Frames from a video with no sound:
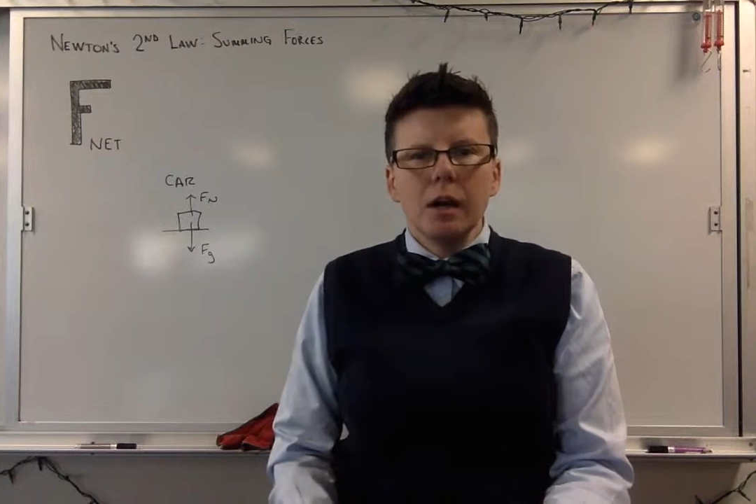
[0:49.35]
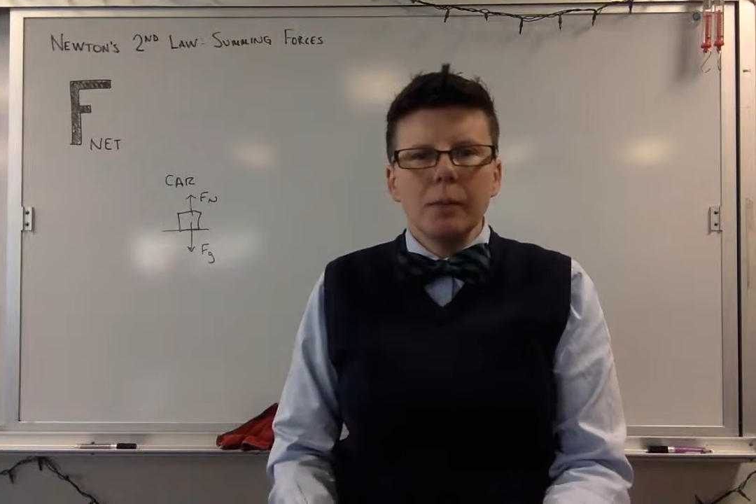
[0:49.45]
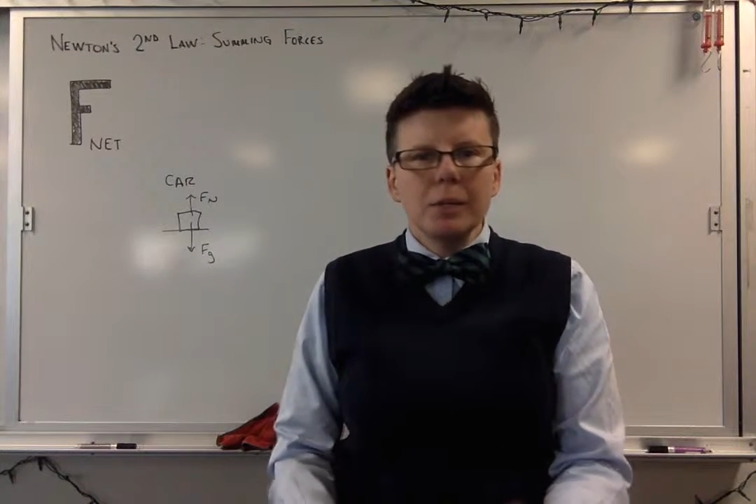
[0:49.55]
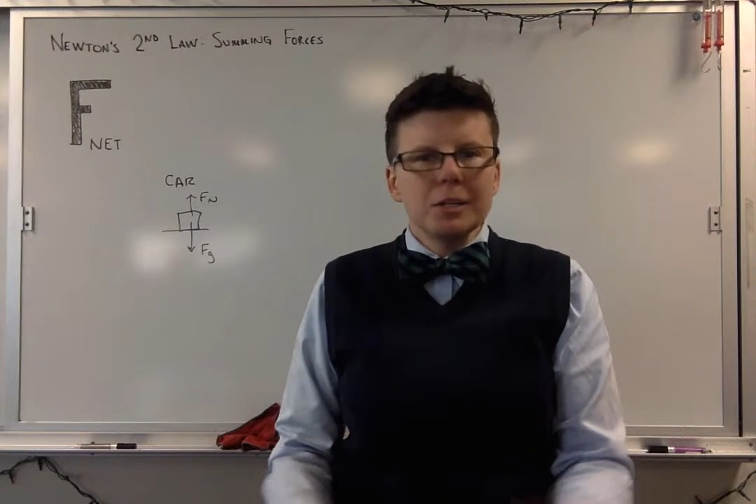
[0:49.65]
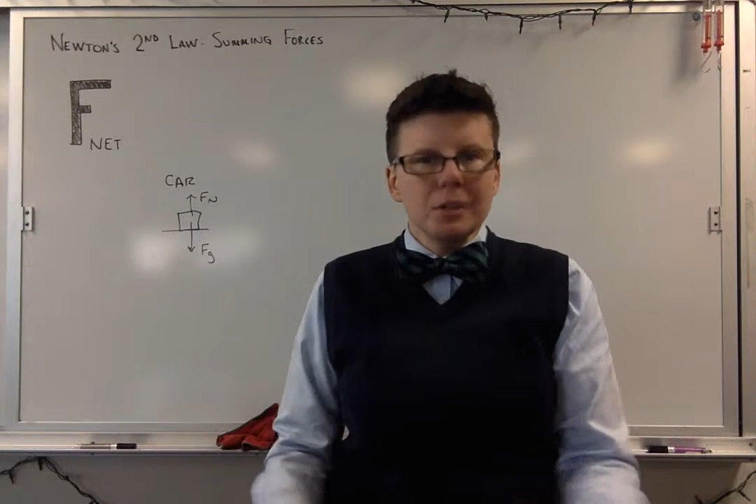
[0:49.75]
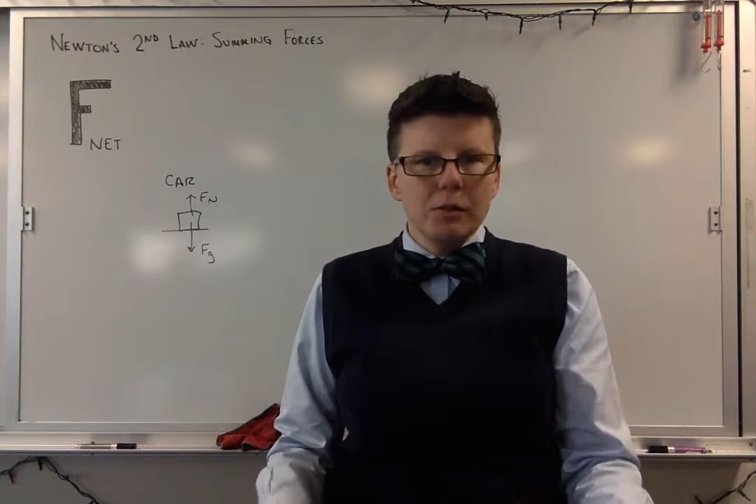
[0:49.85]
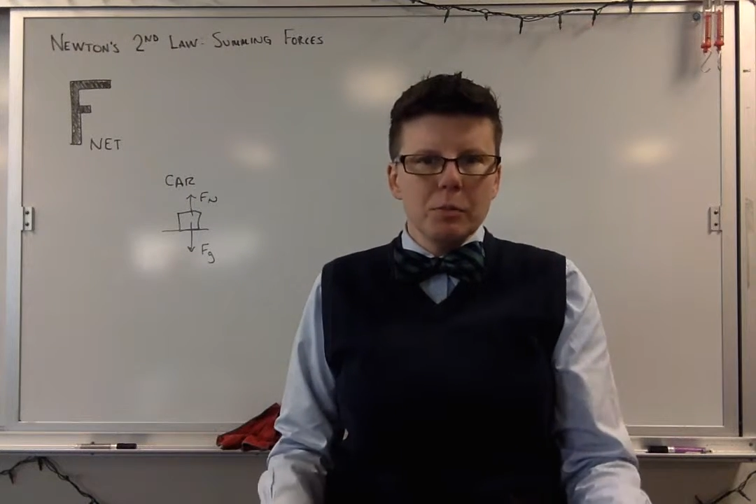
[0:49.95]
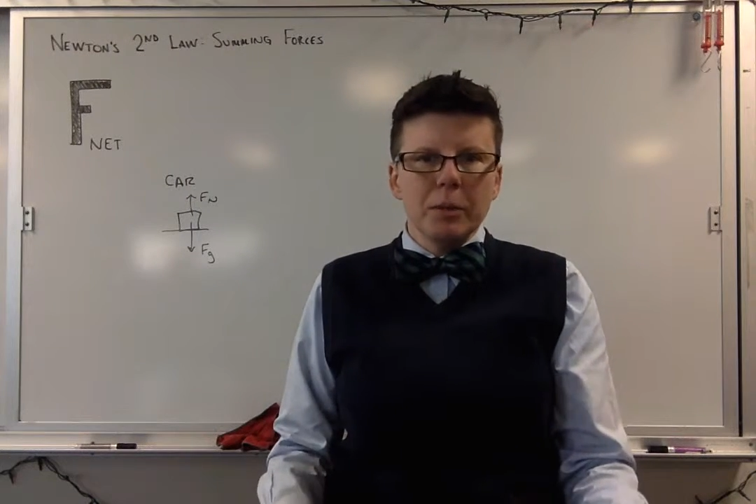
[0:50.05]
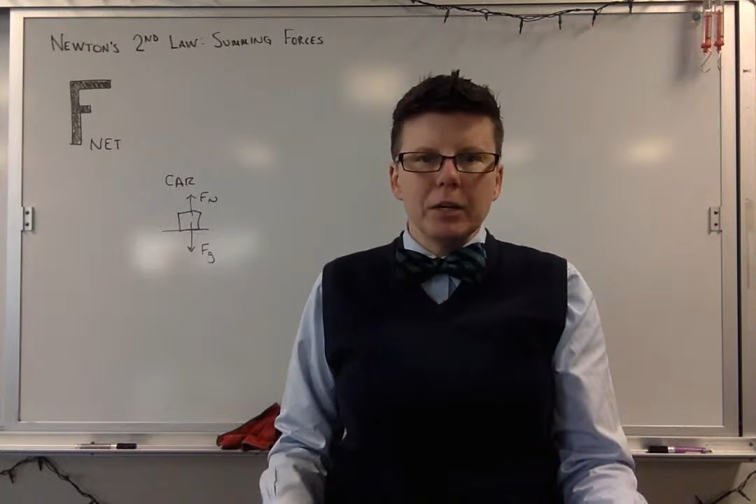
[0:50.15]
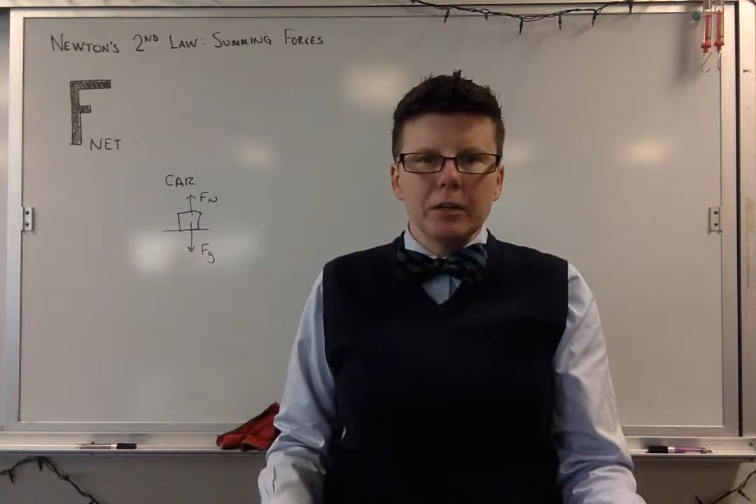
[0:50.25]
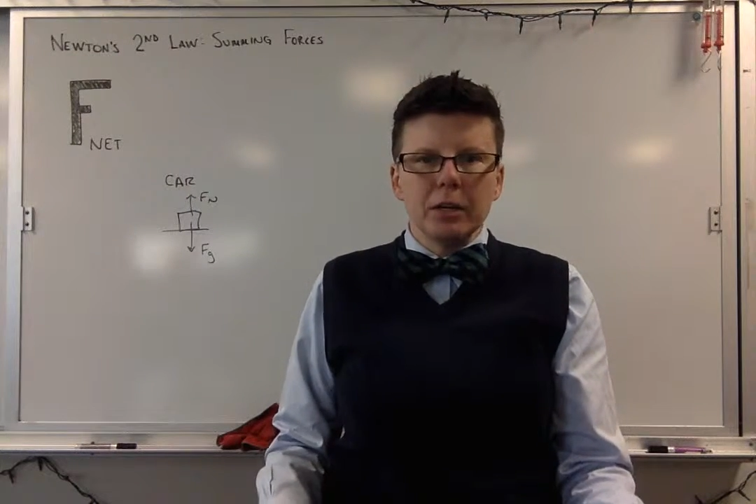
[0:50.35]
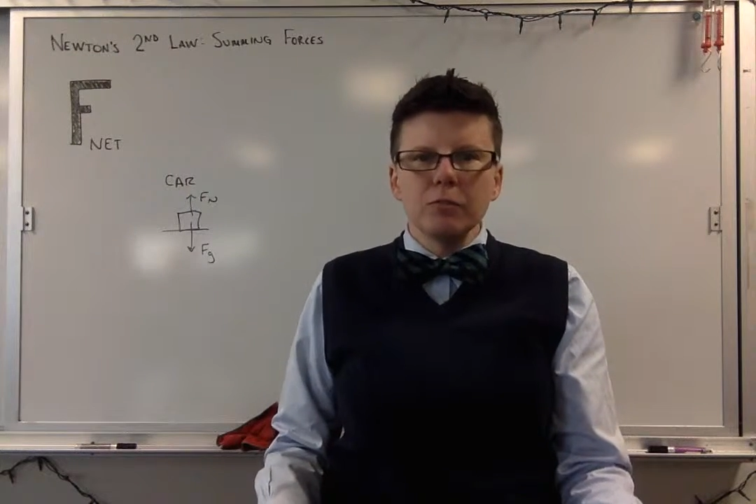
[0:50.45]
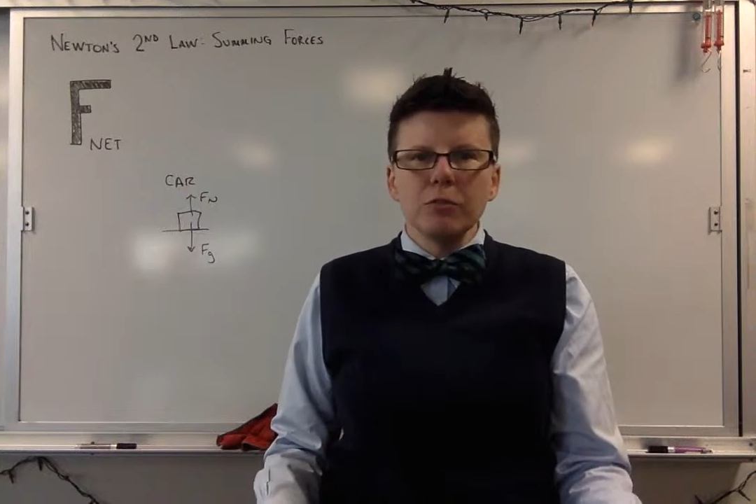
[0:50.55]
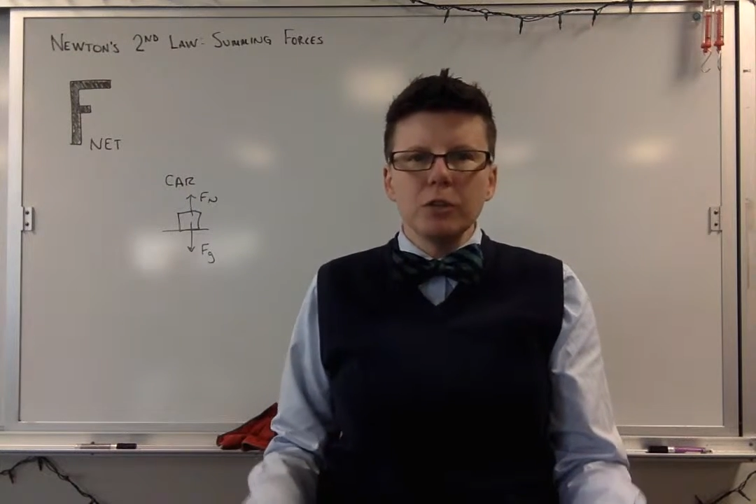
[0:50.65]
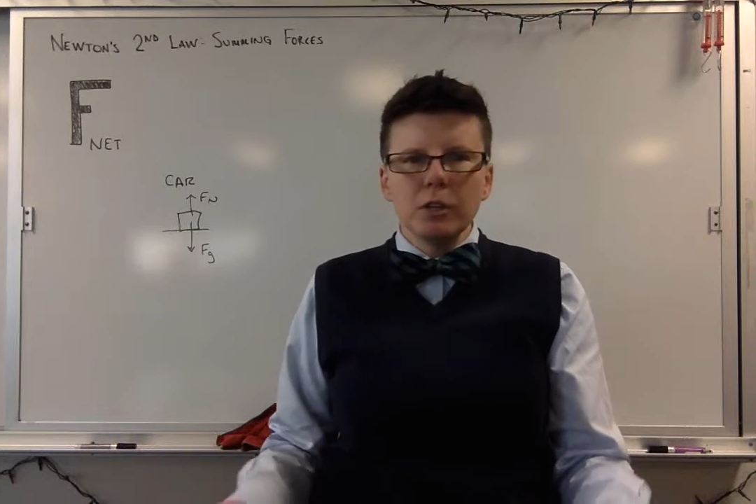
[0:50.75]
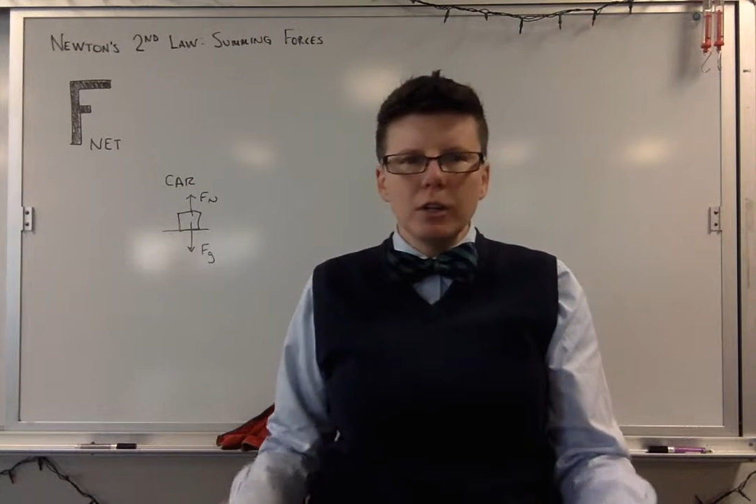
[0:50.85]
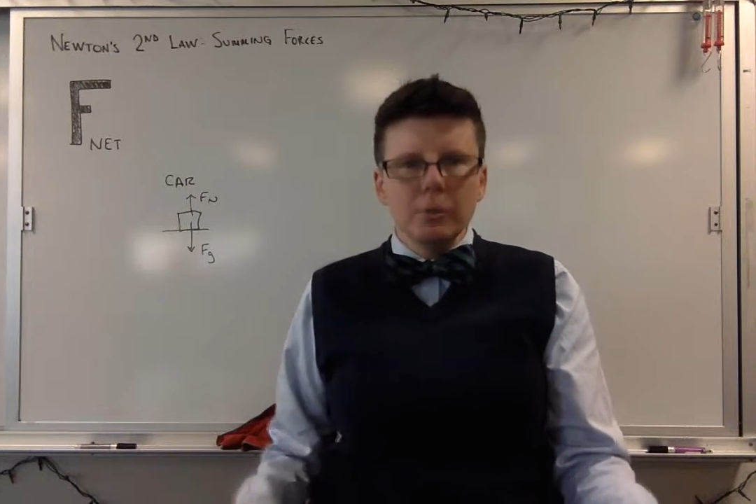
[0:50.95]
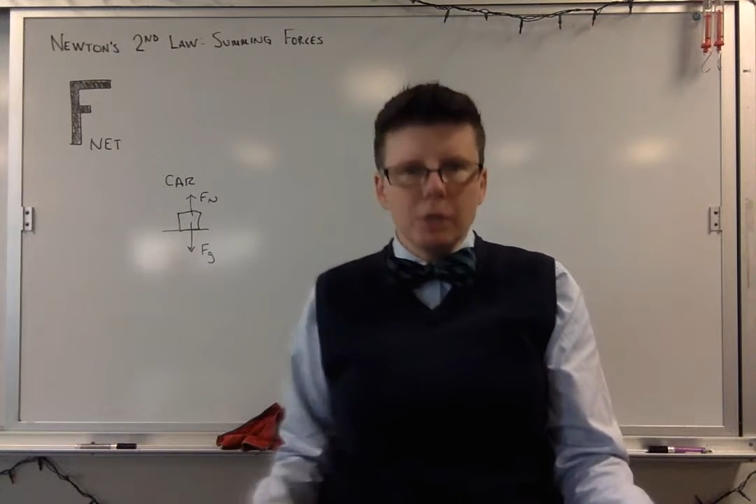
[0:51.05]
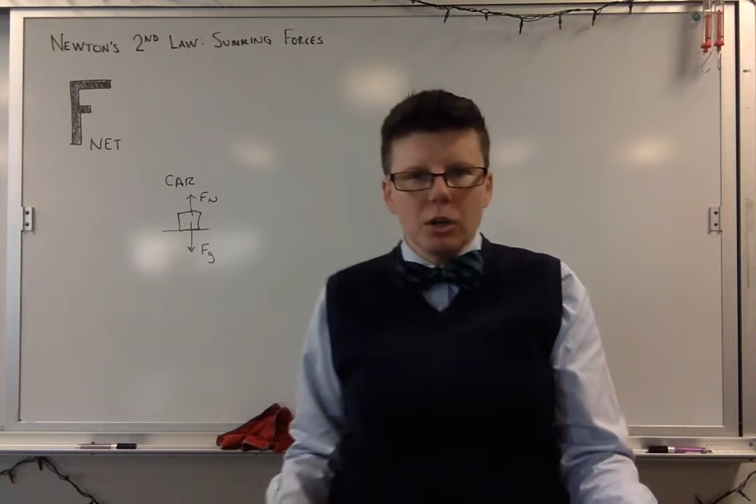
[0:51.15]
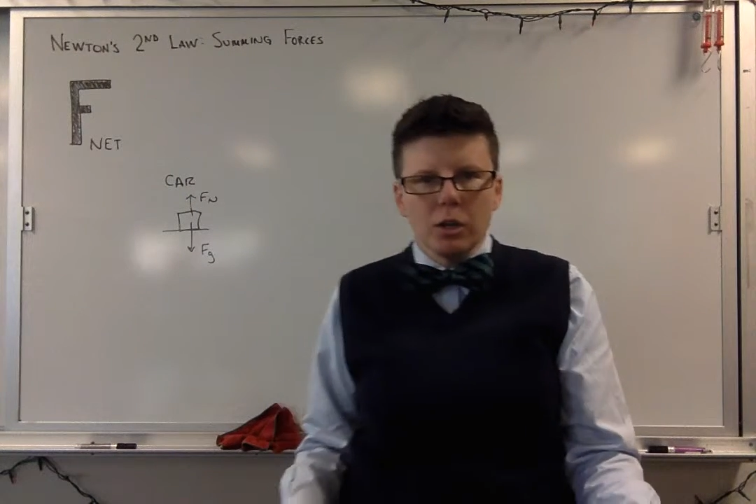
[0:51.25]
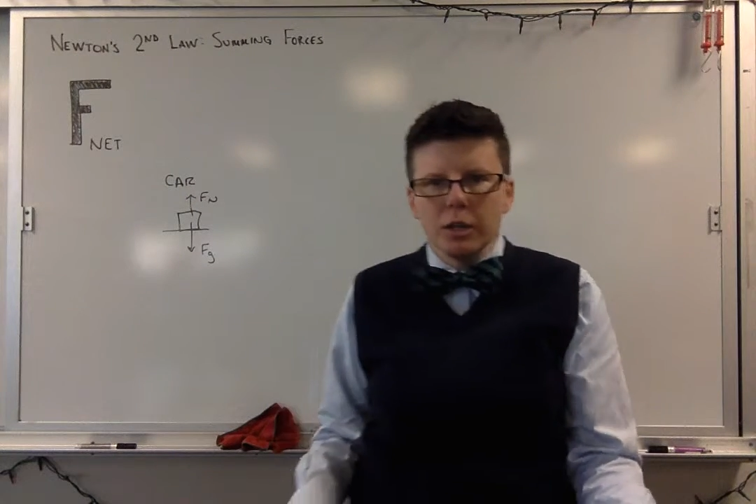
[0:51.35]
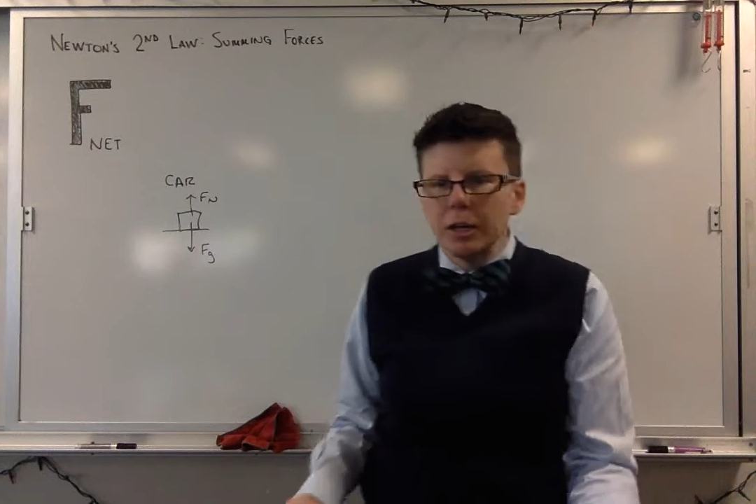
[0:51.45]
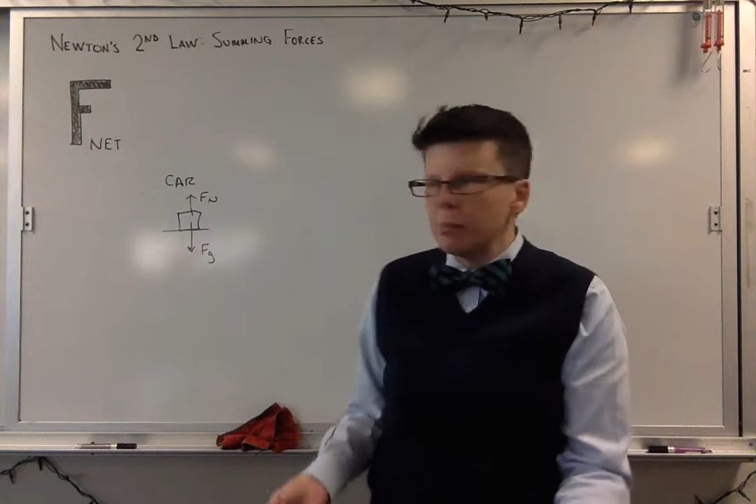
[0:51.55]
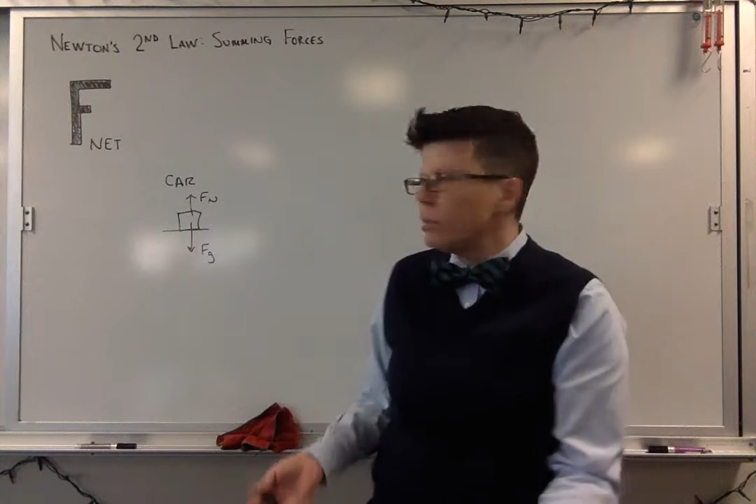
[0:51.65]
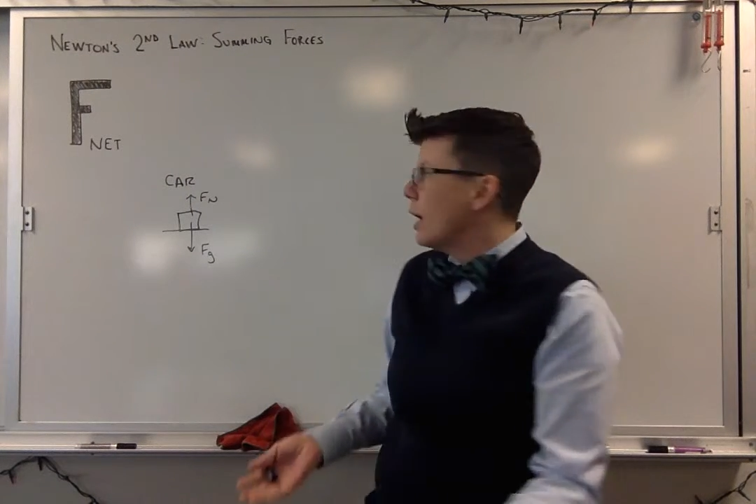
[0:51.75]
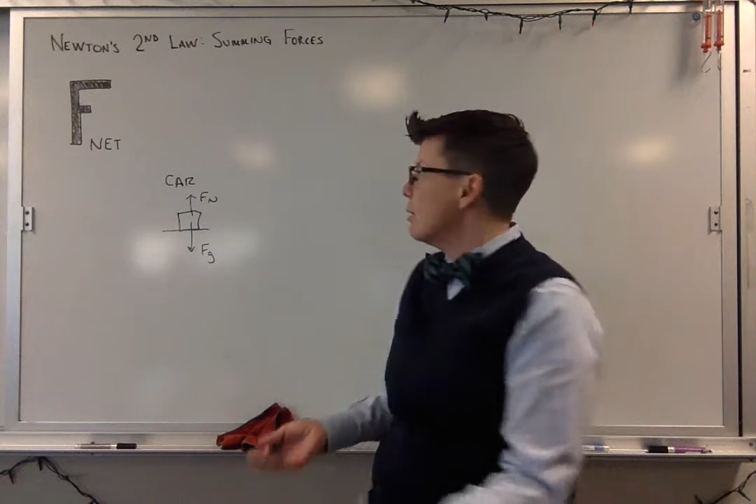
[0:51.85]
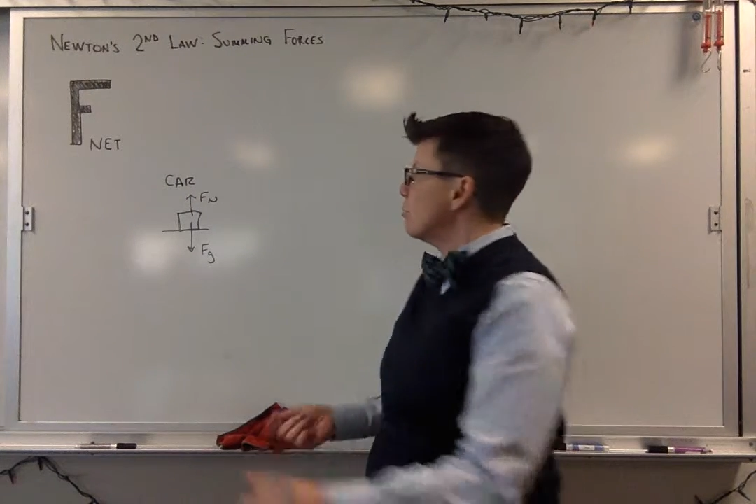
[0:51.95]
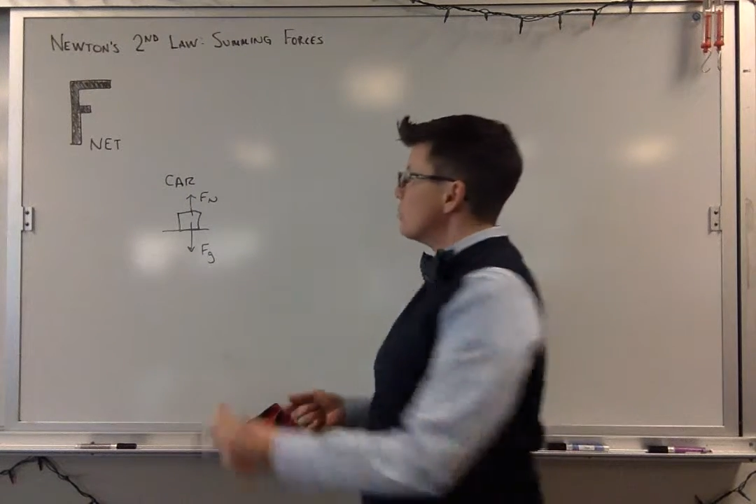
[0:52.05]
Because I don't have a better name for it, I'm going to call it an applied